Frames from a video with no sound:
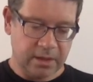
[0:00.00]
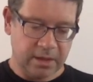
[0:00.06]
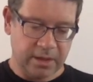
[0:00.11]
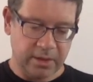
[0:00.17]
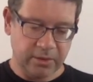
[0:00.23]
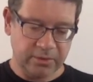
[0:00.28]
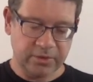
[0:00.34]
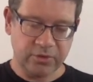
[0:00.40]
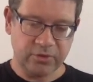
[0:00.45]
I
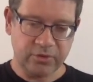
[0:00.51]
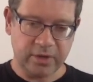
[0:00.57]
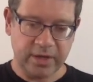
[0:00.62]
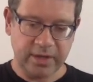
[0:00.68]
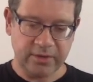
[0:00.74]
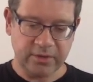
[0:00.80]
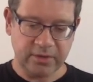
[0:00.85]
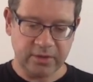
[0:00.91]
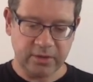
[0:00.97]
also
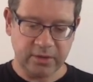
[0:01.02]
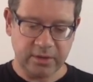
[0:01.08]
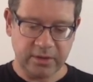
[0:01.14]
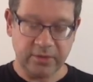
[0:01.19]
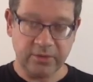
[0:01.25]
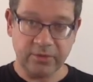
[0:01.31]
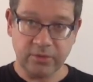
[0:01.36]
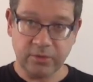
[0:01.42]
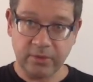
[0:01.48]
tried to
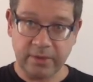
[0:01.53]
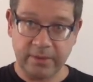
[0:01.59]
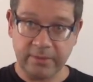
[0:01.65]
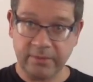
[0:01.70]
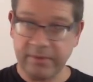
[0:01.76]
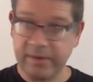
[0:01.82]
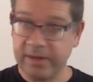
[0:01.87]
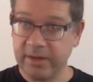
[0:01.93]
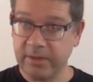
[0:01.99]
install apps
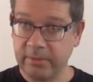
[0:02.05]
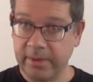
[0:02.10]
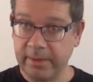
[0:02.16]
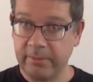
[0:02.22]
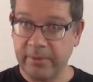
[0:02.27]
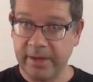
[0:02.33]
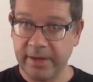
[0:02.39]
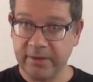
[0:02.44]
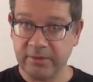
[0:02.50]
via the web
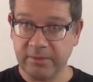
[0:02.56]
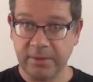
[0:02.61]
browser,